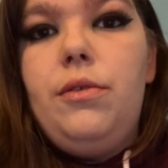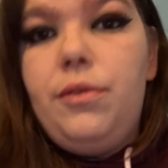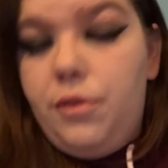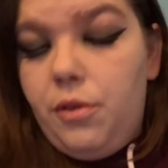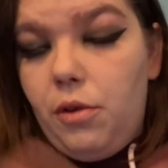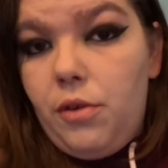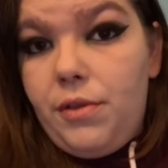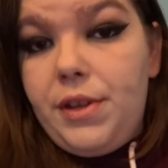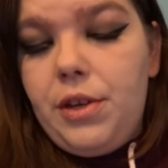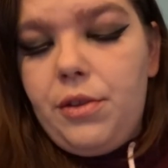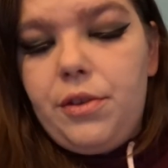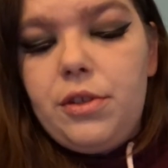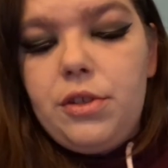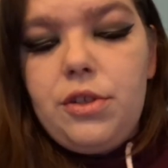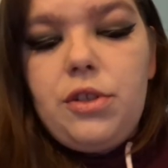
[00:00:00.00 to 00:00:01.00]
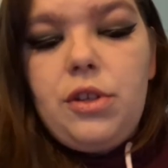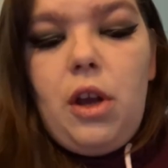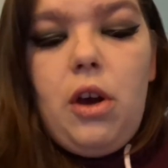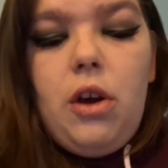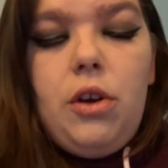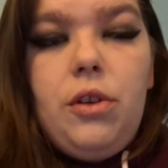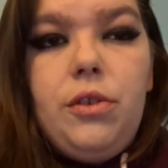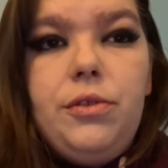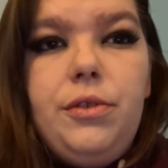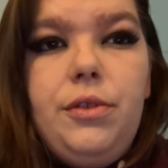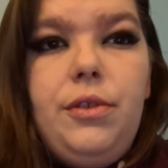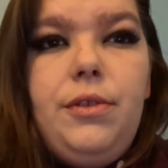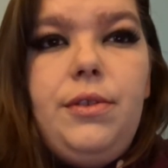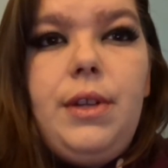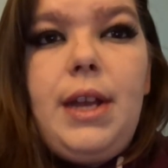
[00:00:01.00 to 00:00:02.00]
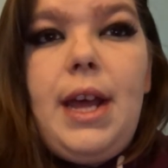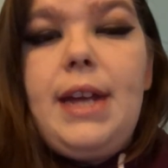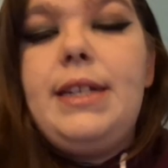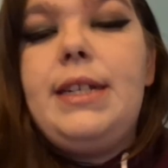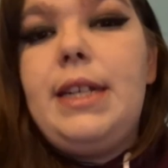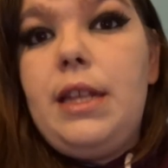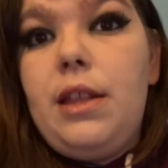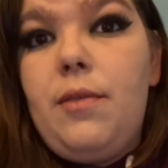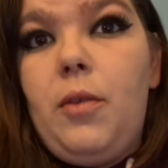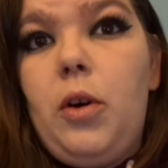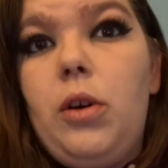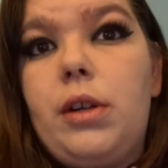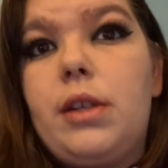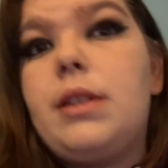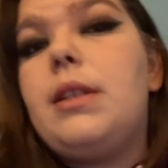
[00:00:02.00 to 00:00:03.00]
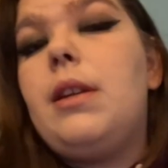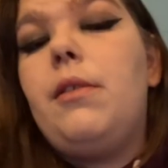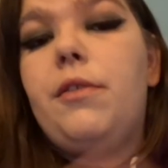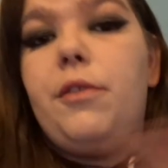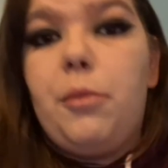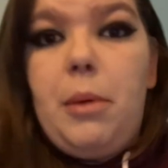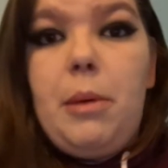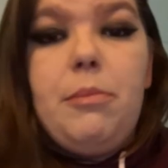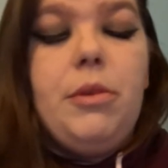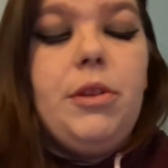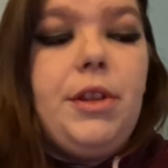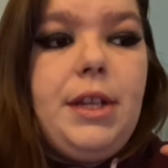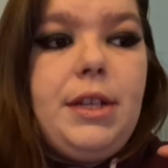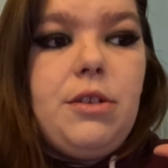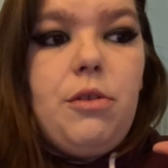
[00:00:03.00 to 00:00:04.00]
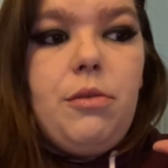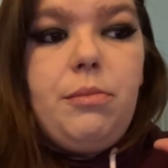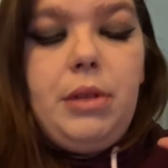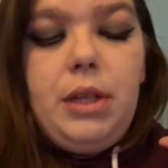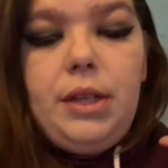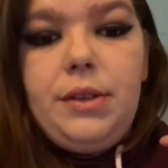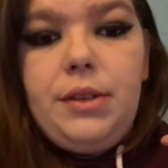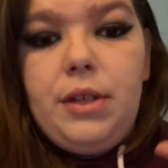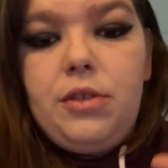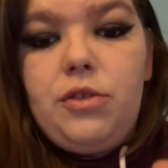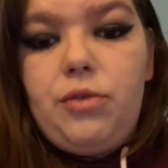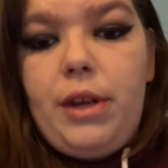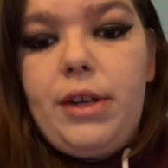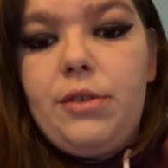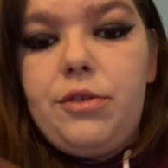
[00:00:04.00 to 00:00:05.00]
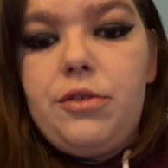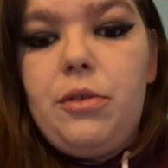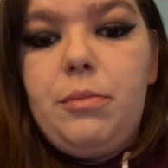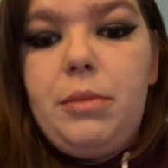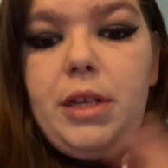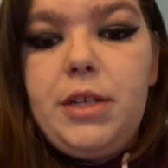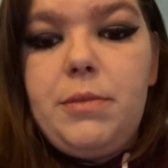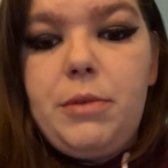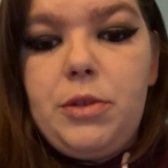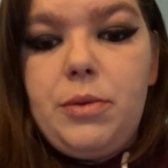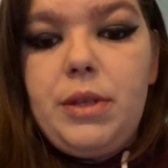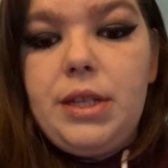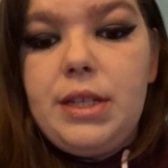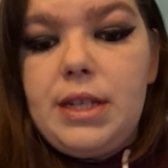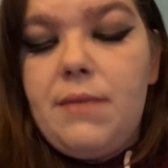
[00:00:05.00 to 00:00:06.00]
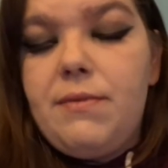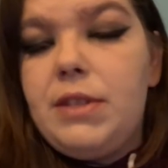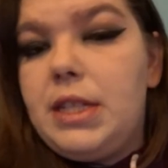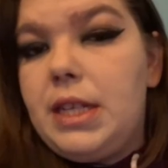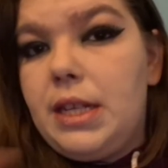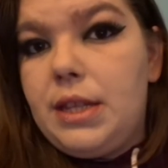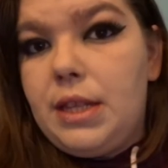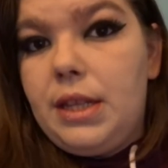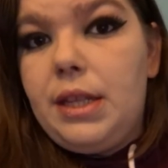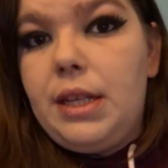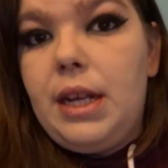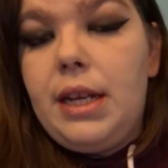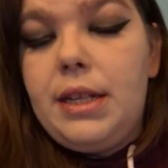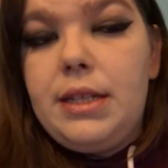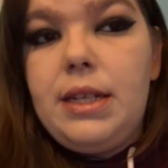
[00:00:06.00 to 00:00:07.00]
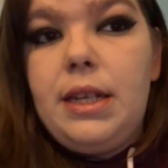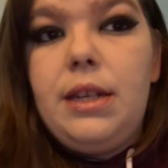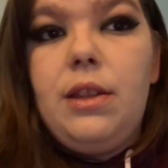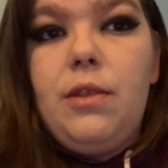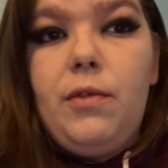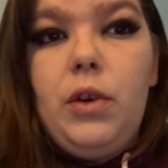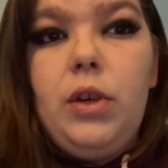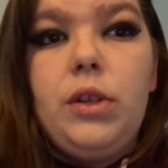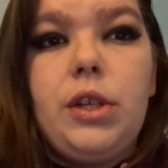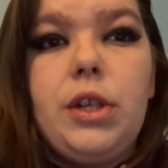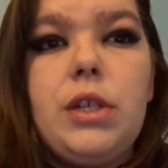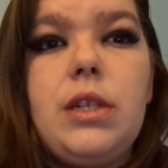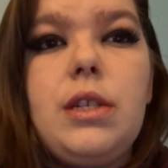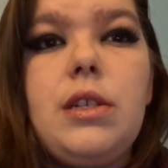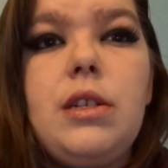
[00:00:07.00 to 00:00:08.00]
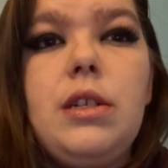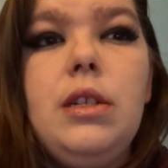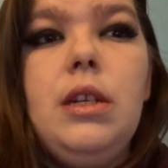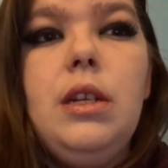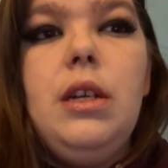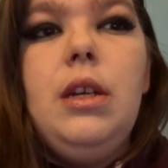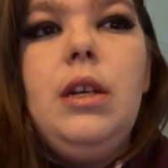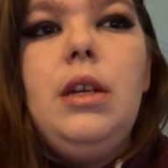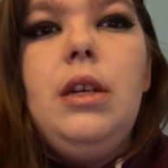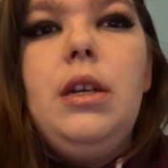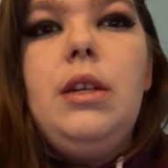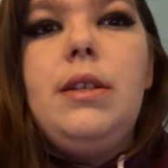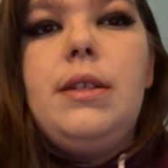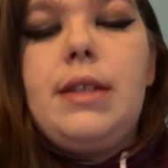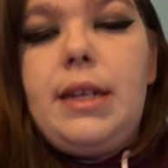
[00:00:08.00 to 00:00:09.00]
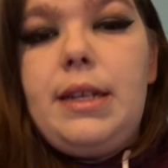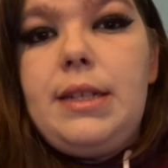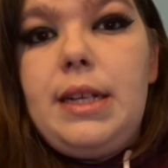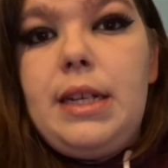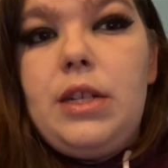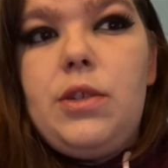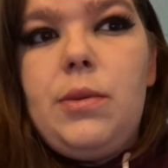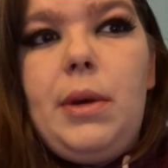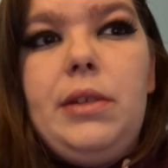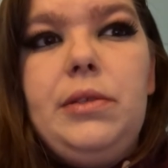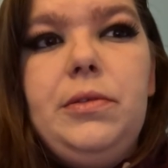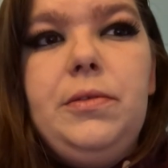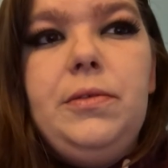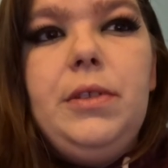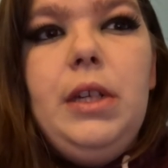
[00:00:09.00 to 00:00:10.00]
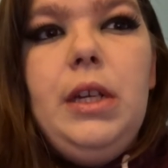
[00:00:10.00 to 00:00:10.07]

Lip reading: the others, on the 19th of August. Now, if you remember, the trials took place between the 17th and the 19th of August, 1612.